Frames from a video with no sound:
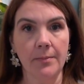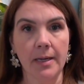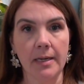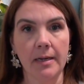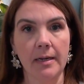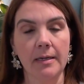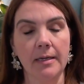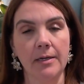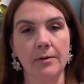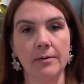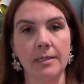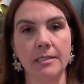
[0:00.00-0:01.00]
but
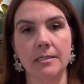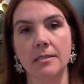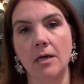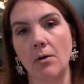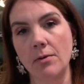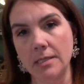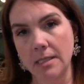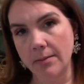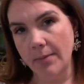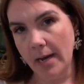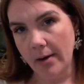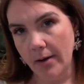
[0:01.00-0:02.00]
it's always in
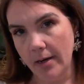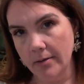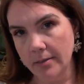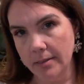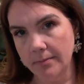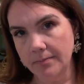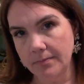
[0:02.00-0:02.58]
the background